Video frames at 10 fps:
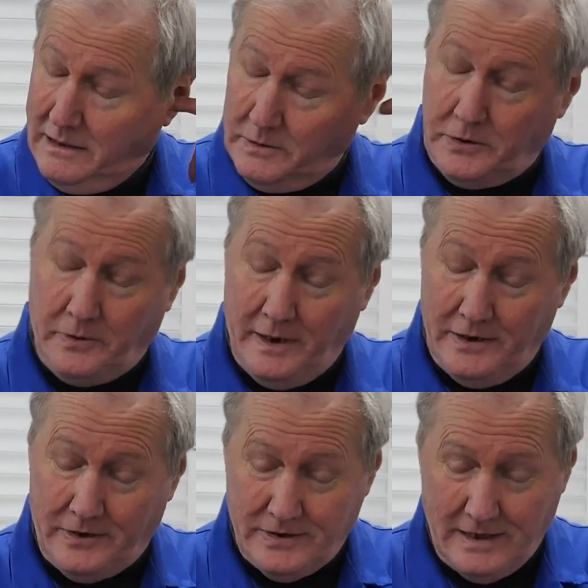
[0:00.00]
which is quite
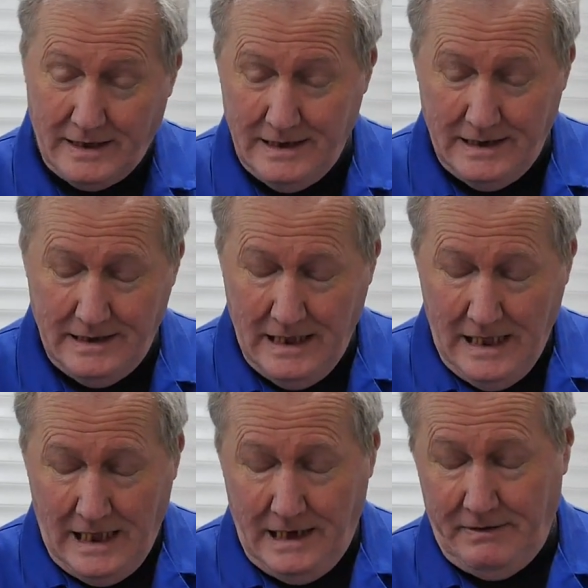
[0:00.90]
interesting.
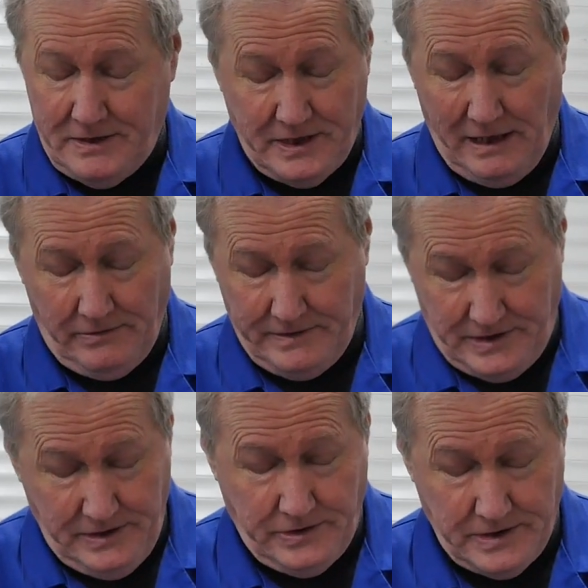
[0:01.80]
In of itself, it's
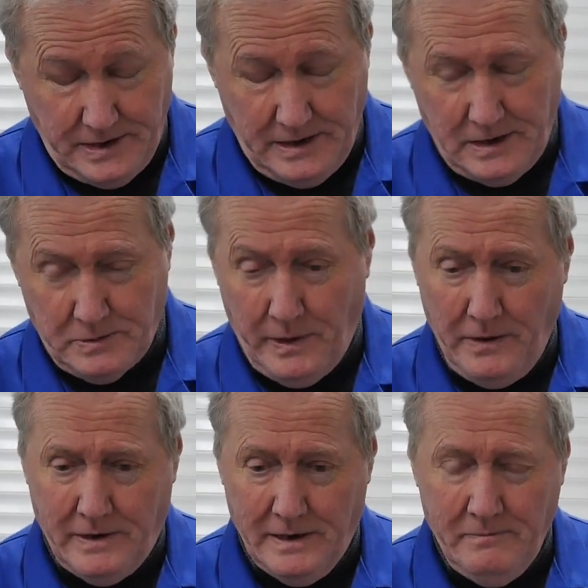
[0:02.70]
interesting that it's
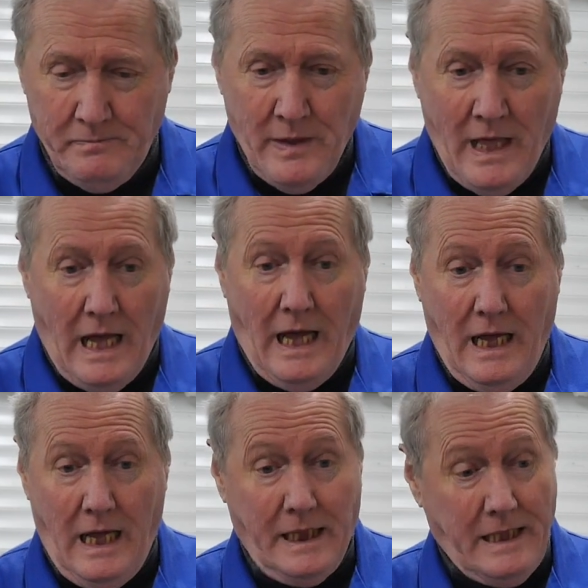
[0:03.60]
broken.
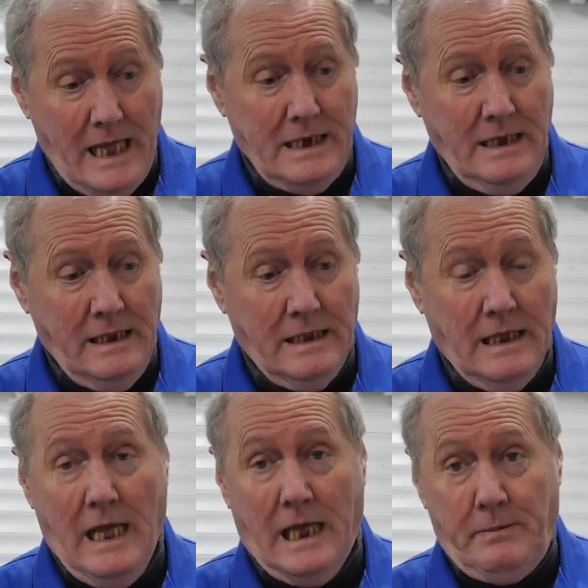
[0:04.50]
Again,
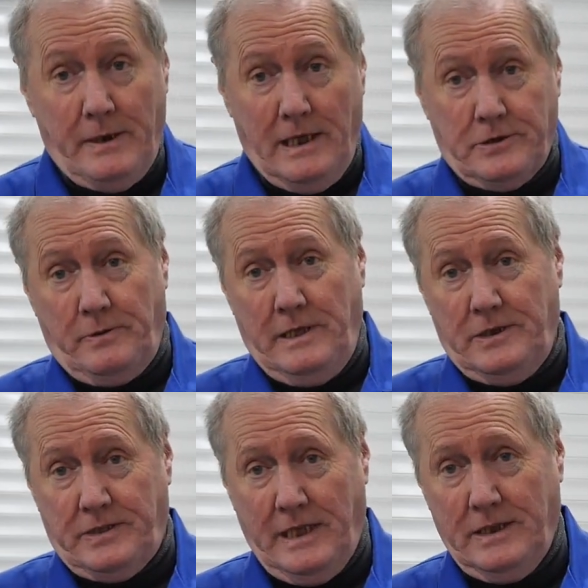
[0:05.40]
anybody else with
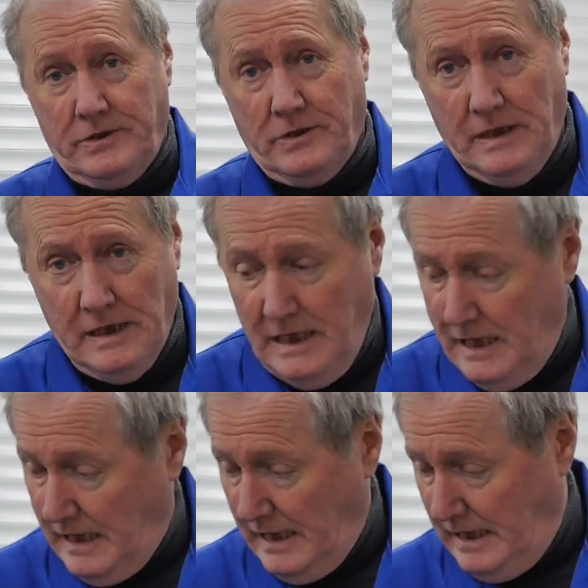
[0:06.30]
these things,
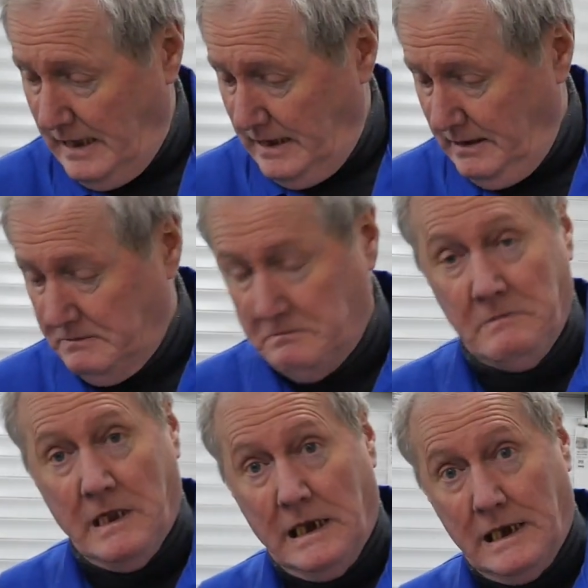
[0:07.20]
let
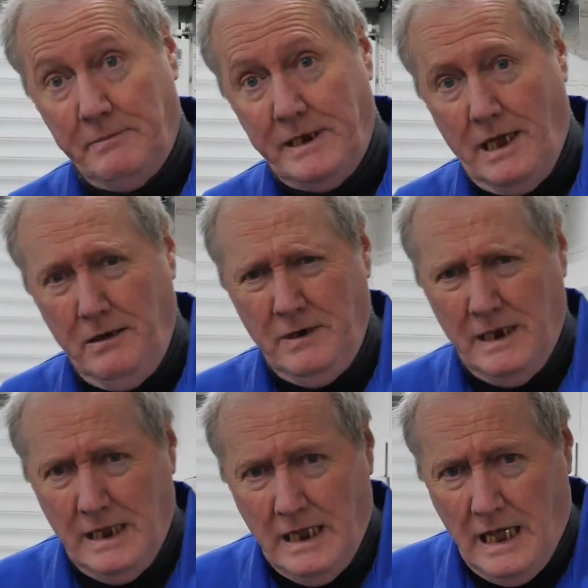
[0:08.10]
me know.
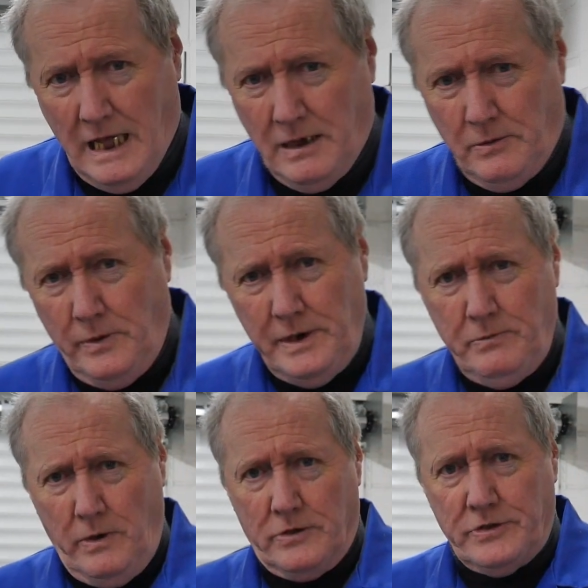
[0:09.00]
What it
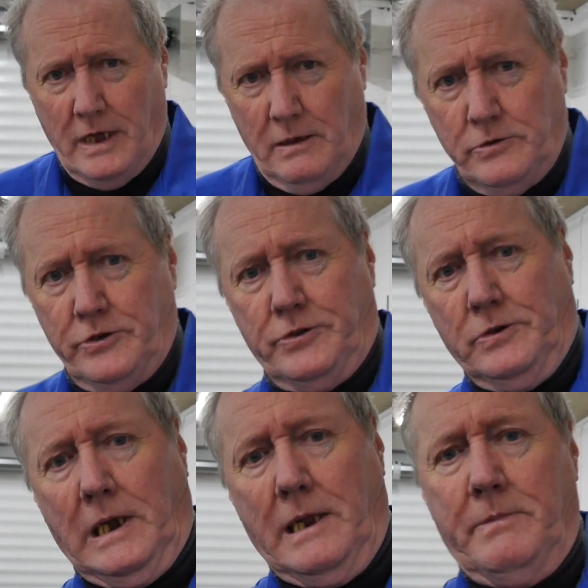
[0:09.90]
was, I'll just
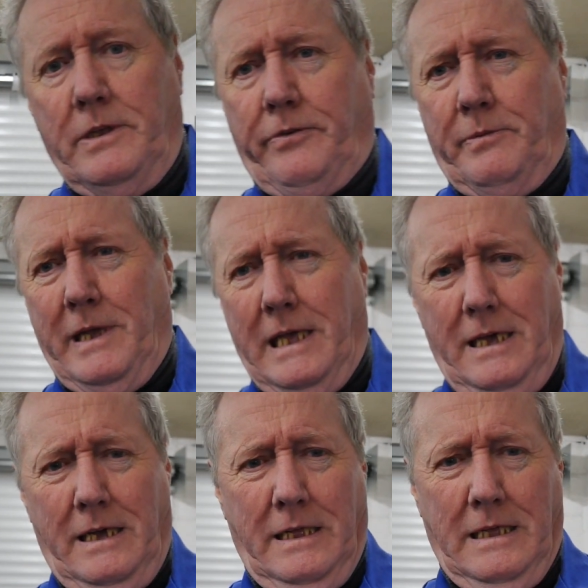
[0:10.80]
unclip this from
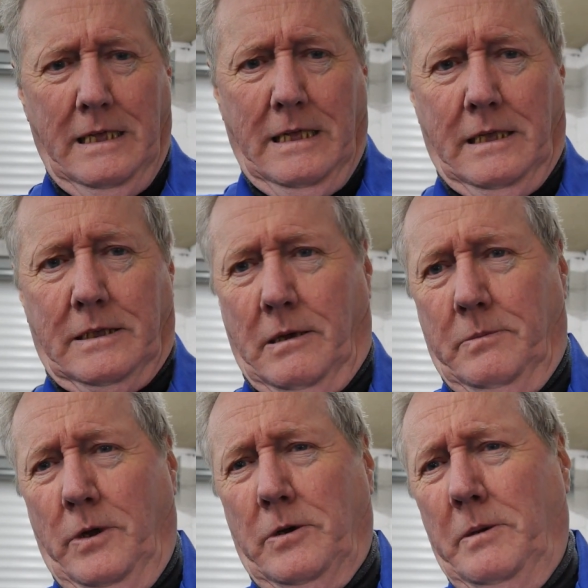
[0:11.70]
here. I'm
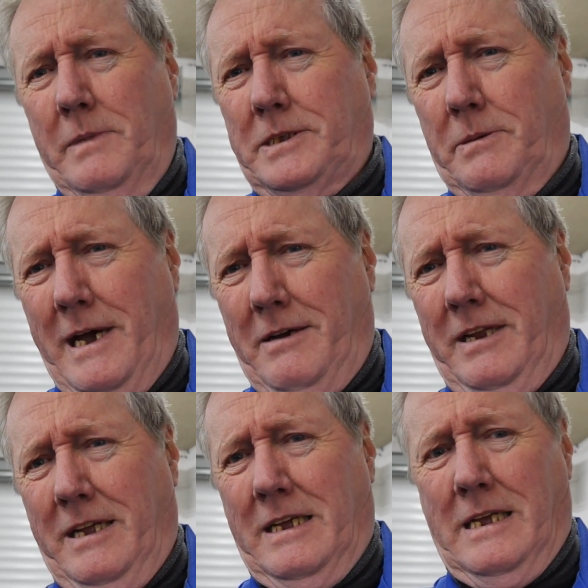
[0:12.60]
not going to mess about.
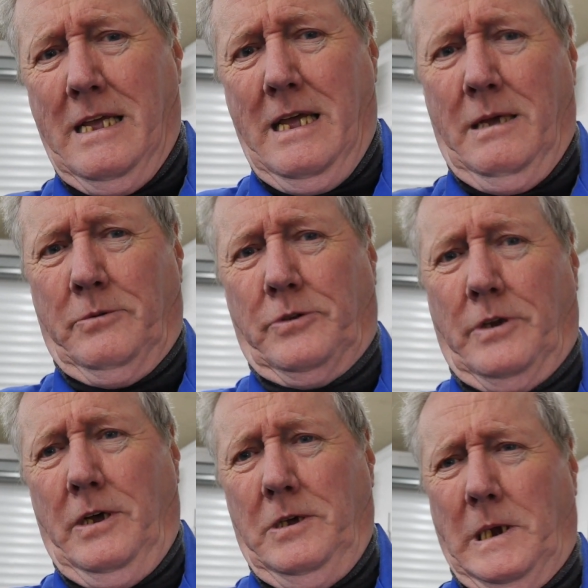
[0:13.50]
I'm just going
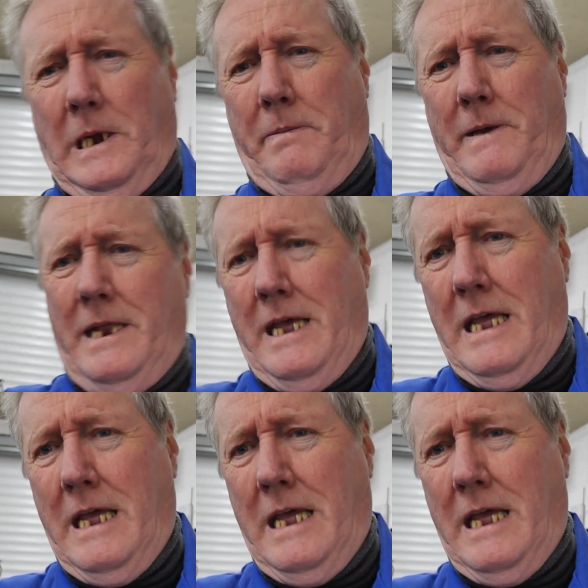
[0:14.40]
to unclip it,